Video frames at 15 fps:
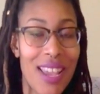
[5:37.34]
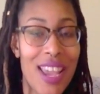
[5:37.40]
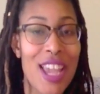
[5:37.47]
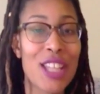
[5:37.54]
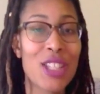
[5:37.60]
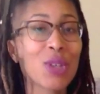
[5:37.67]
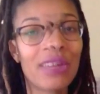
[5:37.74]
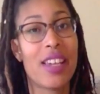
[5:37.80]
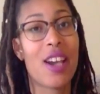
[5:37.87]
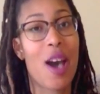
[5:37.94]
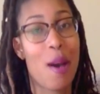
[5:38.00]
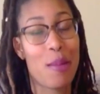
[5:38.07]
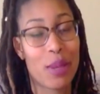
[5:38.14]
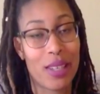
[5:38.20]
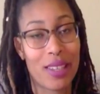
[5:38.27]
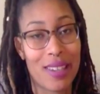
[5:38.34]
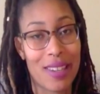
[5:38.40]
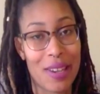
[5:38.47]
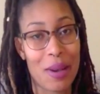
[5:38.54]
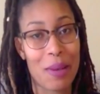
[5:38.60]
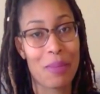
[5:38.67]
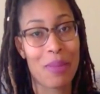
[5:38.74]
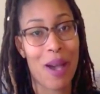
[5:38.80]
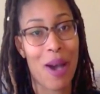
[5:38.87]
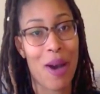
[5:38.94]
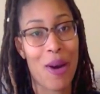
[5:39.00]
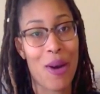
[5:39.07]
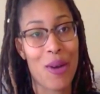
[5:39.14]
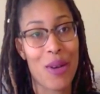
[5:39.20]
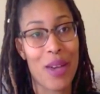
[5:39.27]
It's a comedy
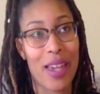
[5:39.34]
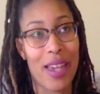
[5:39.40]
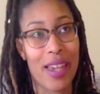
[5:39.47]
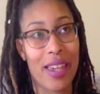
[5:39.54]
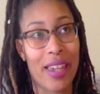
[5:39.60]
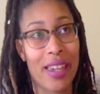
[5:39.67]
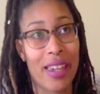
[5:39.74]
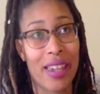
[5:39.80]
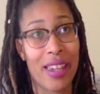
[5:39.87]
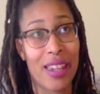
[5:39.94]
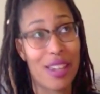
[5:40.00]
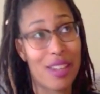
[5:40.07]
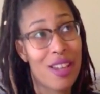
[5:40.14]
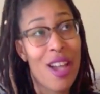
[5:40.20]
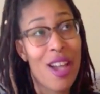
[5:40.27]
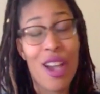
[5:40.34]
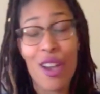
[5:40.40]
about a